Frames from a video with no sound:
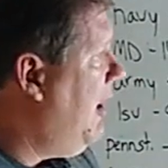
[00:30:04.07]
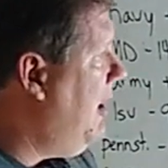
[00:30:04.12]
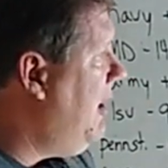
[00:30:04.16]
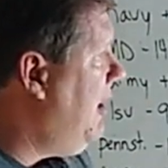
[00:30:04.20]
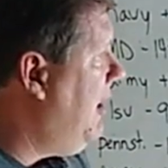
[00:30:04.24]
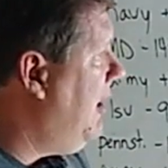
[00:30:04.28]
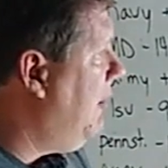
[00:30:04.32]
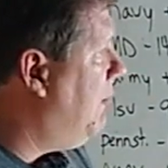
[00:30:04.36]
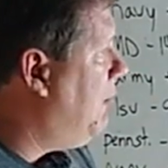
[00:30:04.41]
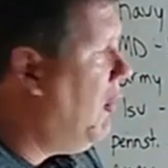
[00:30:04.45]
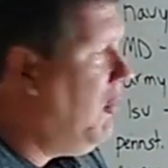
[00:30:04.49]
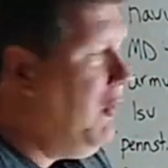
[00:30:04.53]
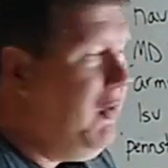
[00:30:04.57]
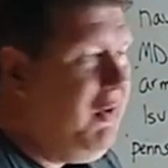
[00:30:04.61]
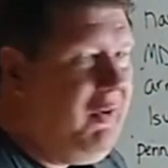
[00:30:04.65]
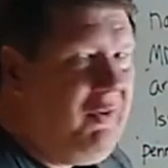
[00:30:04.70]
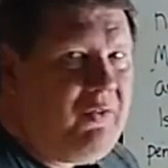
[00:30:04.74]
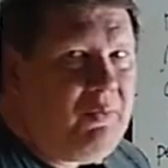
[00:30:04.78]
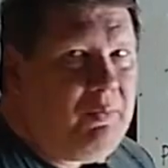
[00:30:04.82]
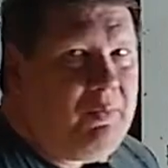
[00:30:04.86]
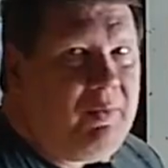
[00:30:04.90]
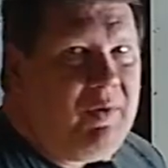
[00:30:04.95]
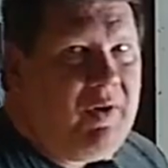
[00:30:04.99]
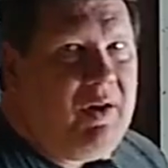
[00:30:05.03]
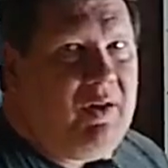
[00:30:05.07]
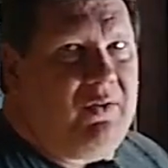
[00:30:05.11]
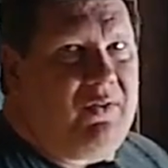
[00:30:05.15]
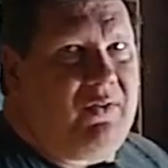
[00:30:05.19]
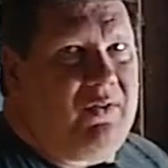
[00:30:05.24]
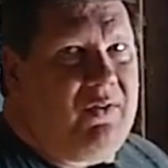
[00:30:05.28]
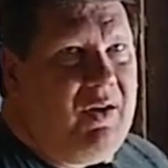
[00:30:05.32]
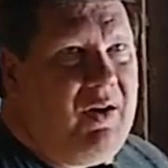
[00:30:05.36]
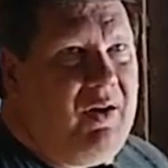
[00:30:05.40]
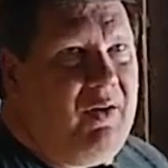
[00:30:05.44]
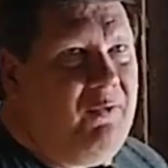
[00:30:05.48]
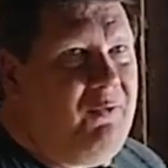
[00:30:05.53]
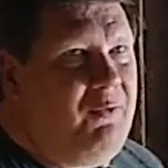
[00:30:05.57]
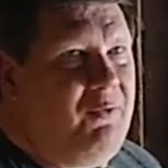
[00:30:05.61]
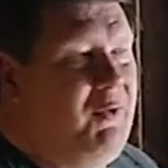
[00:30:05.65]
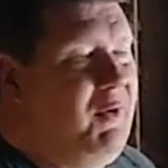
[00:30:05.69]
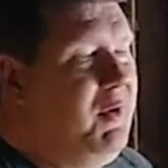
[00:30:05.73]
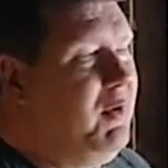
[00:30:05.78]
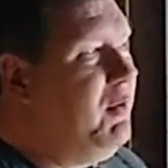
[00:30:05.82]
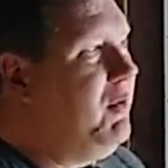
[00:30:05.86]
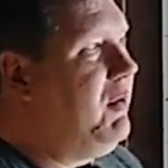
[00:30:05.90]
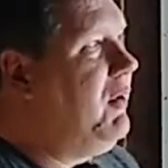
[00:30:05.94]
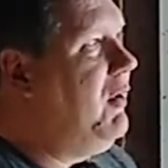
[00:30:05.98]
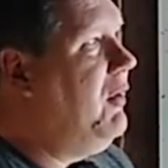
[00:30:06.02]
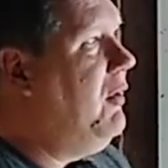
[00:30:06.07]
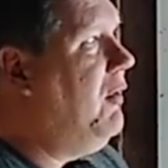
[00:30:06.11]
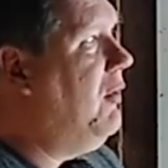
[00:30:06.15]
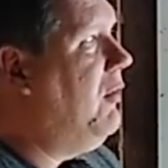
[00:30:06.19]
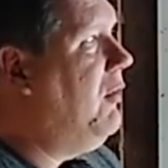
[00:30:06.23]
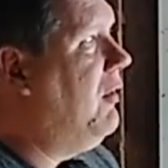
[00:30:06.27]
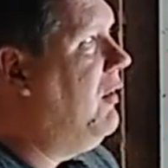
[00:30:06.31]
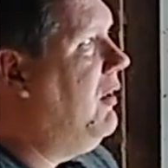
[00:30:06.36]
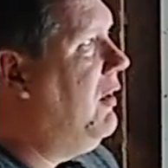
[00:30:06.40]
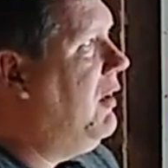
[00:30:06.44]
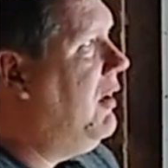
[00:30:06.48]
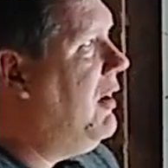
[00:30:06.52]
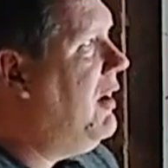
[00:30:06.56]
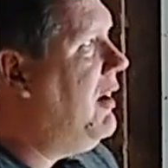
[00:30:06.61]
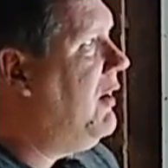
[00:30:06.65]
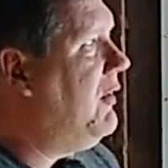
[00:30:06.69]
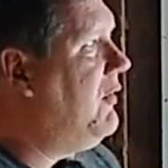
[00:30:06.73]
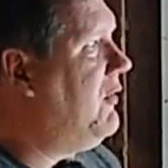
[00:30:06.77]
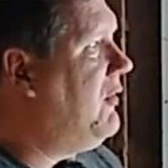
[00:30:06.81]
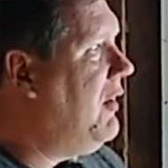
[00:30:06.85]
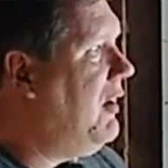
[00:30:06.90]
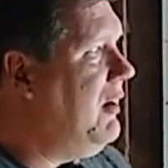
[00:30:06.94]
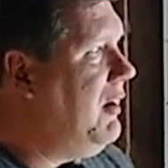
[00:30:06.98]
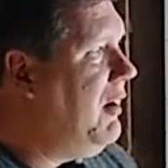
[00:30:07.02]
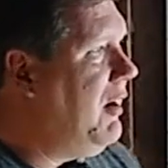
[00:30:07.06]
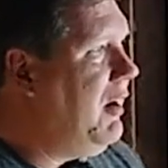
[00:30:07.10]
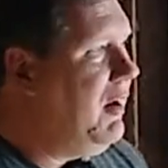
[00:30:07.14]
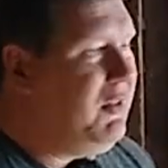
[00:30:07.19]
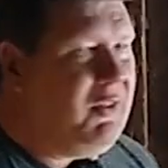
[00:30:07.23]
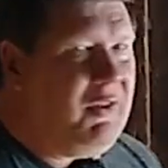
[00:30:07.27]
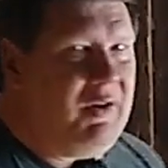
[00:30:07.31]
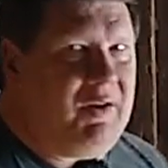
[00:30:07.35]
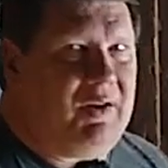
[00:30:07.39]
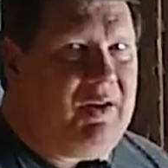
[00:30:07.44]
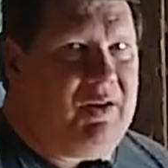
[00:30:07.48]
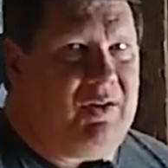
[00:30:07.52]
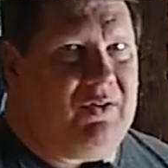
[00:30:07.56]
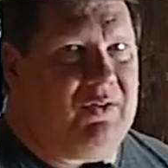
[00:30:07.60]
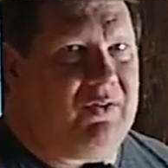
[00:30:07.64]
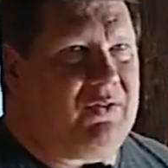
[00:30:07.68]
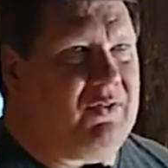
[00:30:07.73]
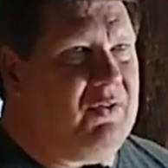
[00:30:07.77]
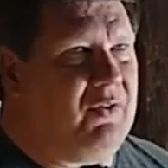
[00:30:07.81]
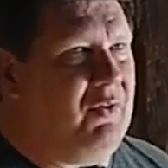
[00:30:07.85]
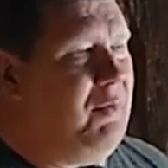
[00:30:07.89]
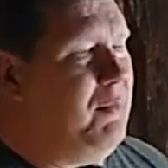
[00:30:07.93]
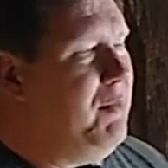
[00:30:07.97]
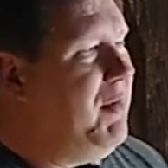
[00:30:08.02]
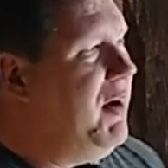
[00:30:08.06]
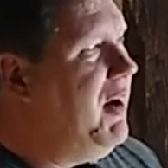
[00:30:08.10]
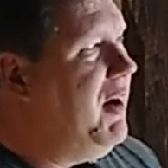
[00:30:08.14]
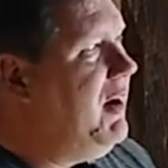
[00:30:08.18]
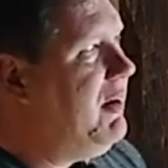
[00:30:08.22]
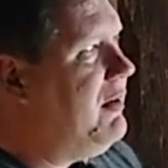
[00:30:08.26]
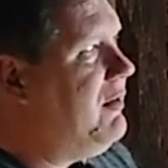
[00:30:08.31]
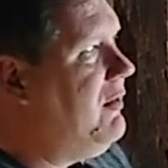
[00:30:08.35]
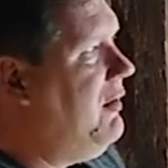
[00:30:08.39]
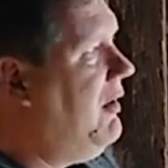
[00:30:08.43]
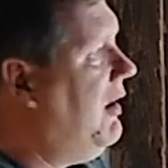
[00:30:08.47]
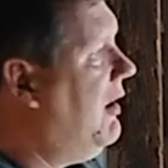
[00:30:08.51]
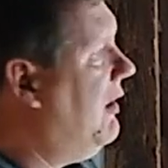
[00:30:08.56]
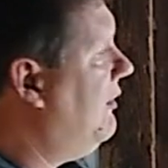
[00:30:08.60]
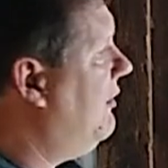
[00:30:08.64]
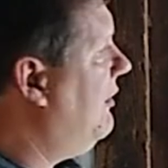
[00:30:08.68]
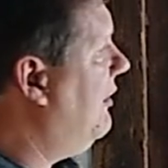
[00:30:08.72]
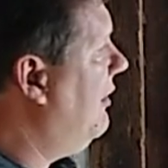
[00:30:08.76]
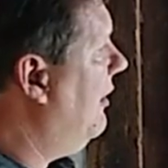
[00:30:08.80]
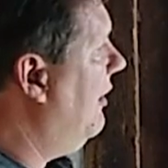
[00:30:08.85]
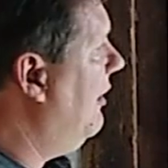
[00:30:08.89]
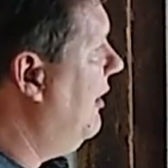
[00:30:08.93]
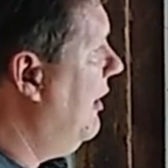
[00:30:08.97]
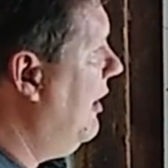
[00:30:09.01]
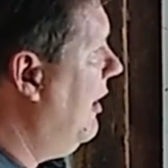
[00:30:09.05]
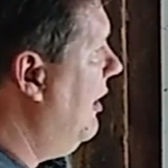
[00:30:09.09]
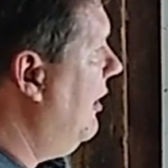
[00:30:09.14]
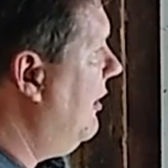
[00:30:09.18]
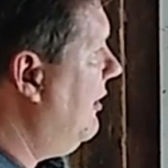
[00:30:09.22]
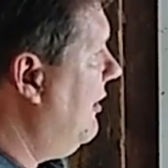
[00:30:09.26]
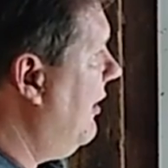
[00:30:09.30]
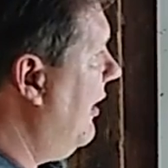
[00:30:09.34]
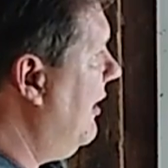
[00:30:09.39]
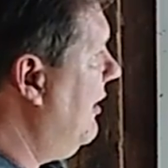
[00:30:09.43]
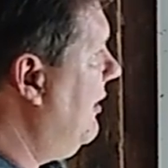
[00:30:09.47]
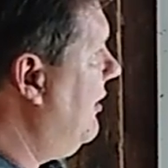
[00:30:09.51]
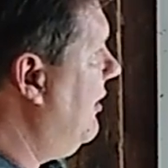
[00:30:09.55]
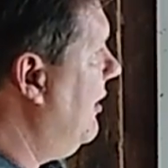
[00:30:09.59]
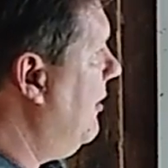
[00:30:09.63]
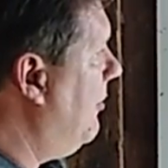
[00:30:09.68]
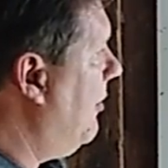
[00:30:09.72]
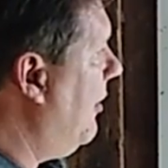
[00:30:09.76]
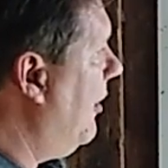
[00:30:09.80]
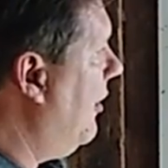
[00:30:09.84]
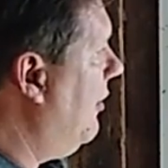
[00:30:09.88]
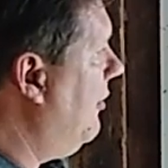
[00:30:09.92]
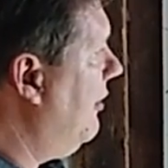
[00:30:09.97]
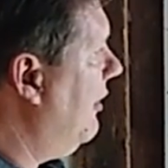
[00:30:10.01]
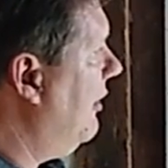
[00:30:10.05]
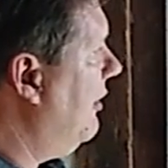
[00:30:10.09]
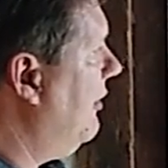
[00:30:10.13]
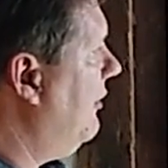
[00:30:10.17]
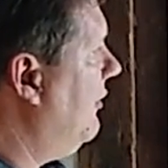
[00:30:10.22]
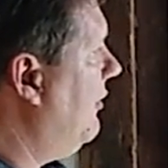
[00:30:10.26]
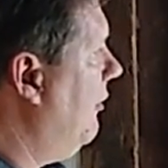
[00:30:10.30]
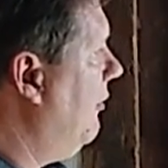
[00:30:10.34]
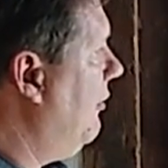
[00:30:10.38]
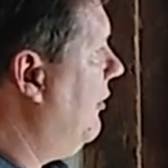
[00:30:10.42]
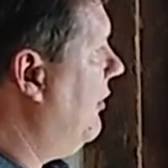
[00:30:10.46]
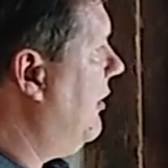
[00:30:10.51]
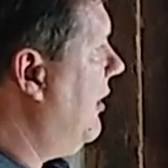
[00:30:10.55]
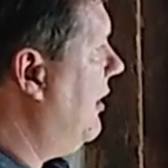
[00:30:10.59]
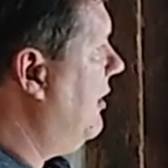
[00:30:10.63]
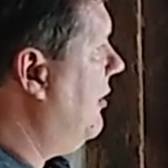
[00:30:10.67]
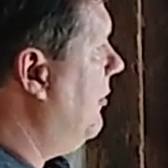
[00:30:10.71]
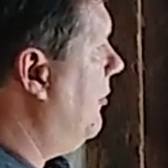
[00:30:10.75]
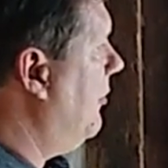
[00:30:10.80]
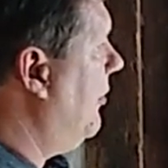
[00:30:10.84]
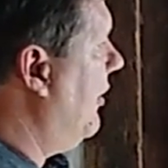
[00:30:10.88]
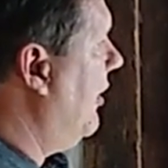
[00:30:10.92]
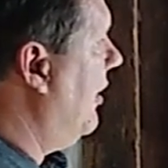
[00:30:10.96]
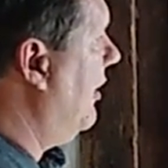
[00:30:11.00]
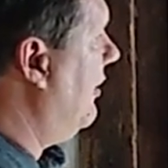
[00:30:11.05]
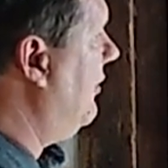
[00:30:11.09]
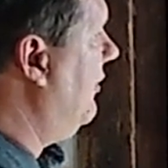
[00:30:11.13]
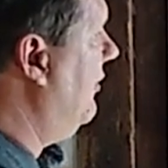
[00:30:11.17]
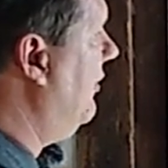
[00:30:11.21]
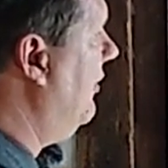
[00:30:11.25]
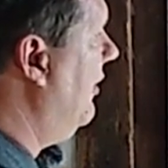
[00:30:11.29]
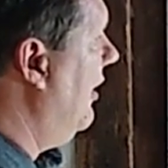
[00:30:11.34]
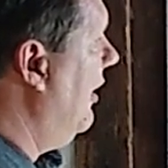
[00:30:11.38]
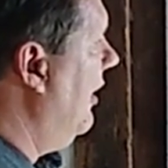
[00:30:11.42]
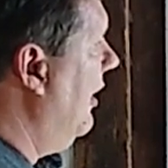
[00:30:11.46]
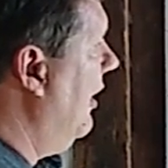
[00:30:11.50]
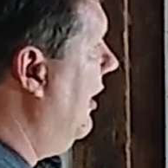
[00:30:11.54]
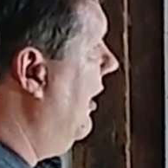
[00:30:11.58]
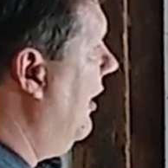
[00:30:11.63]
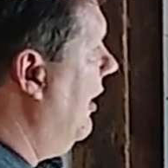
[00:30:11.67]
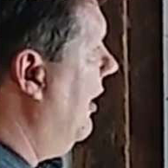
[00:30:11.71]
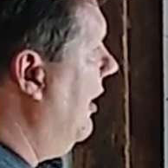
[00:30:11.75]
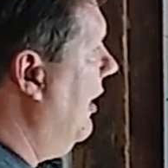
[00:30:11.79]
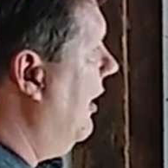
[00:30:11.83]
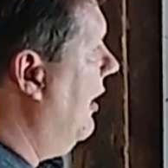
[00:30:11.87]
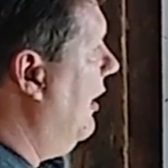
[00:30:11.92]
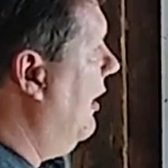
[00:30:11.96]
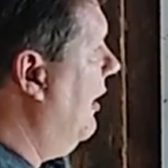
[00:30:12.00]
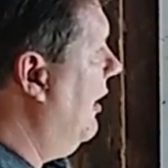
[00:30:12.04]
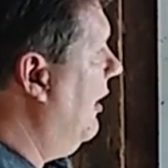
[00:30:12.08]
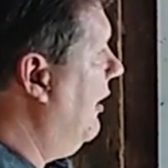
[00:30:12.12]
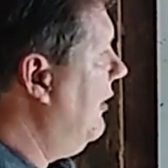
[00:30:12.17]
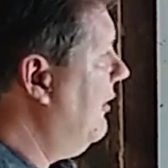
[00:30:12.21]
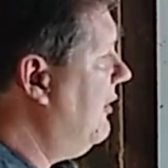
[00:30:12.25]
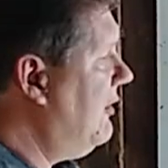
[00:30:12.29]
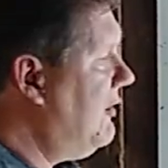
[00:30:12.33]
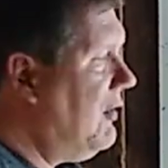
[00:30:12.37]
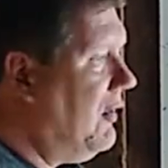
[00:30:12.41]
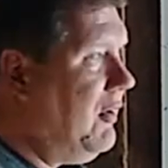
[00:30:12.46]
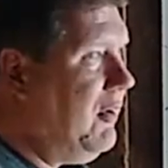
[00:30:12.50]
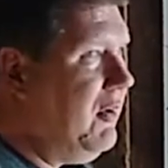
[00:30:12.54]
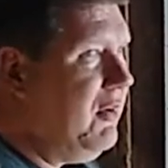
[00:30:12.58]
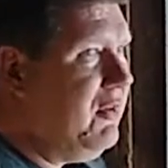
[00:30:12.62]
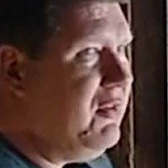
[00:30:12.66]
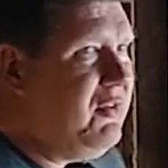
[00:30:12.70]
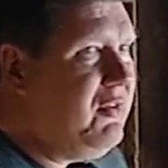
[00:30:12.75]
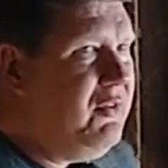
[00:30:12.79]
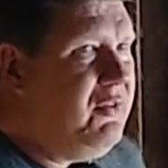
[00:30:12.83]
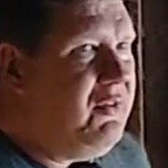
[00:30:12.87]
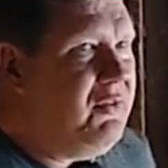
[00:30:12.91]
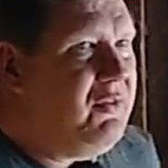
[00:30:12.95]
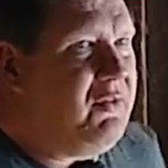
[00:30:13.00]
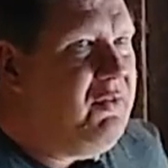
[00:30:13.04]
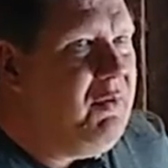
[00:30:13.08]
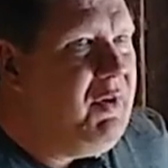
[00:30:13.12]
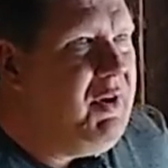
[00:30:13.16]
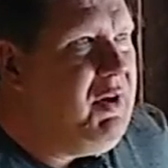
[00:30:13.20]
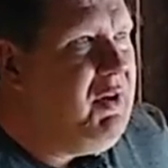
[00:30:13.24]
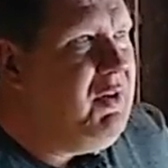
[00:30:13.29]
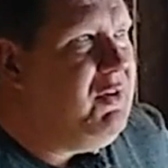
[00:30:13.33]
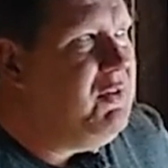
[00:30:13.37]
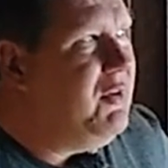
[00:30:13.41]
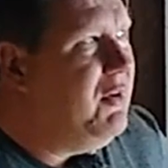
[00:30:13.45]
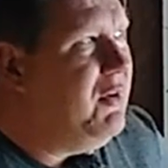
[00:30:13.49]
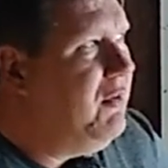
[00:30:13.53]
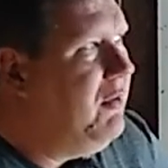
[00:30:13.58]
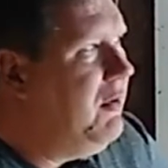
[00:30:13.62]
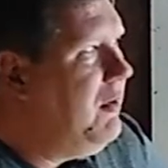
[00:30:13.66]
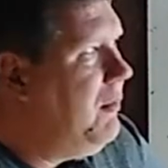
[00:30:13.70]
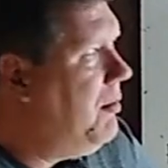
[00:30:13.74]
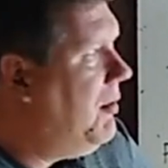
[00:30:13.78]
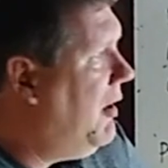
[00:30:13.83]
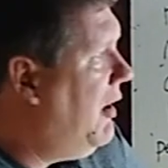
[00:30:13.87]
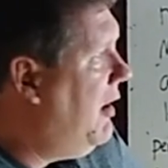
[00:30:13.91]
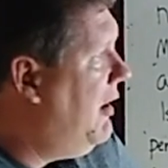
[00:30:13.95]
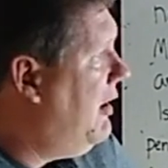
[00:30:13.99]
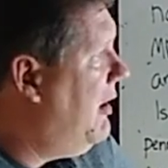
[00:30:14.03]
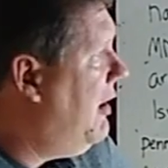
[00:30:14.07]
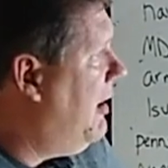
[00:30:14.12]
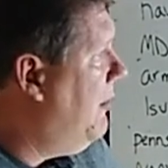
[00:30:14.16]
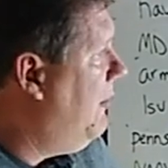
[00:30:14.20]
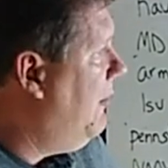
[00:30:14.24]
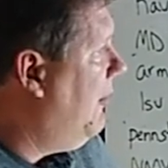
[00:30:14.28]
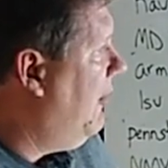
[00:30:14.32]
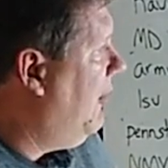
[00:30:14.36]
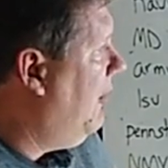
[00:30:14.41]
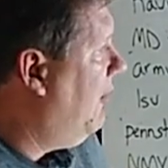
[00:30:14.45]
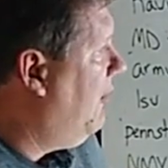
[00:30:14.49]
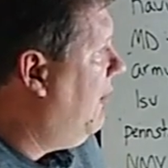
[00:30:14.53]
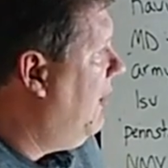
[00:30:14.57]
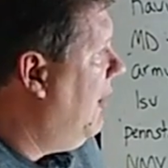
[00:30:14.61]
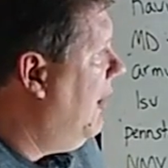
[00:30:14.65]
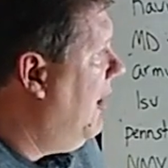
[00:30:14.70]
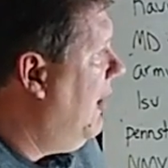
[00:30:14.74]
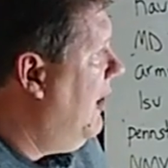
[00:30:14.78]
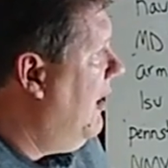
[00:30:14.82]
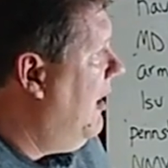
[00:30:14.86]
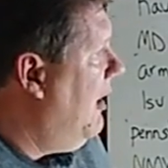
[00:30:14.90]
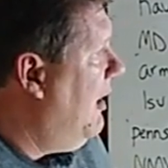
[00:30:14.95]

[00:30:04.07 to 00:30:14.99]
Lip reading: any point spread, say a field goal or less, I think you just automatically have to take the opponent. So we'll take the Bucks. The Chargers, the way you generally play them is